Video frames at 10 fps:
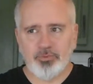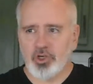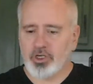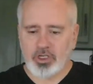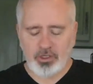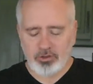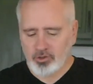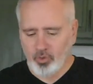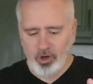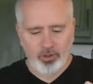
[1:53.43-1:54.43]
you're gonna
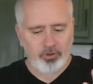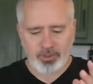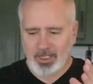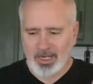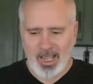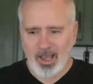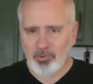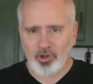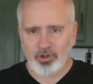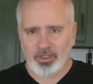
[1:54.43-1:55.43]
use one of those
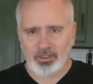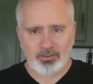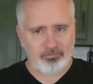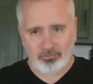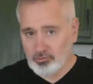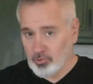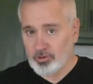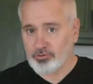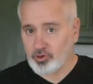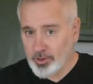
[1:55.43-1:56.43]
enamel, well
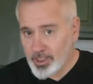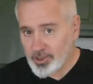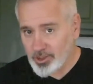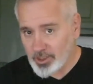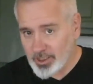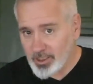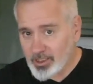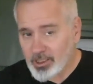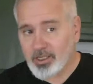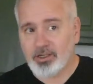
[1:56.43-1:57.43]
traditionally,
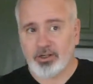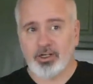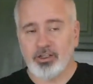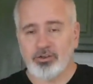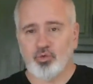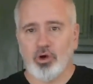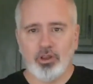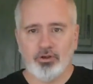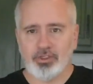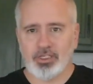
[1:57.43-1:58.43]
you're gonna use one of
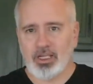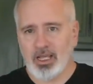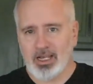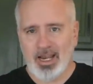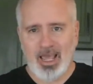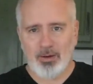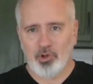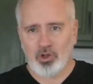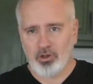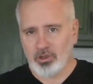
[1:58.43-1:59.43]
those
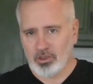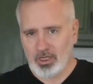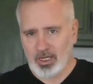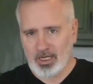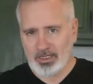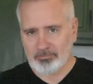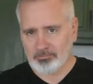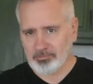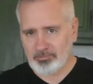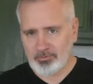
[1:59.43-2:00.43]
enamel
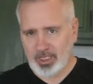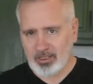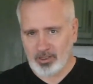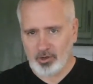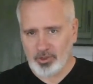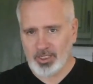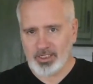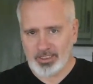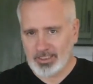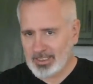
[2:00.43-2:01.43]

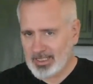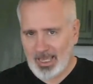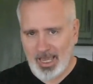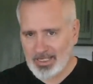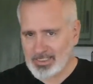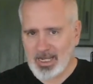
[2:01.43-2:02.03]
coated cast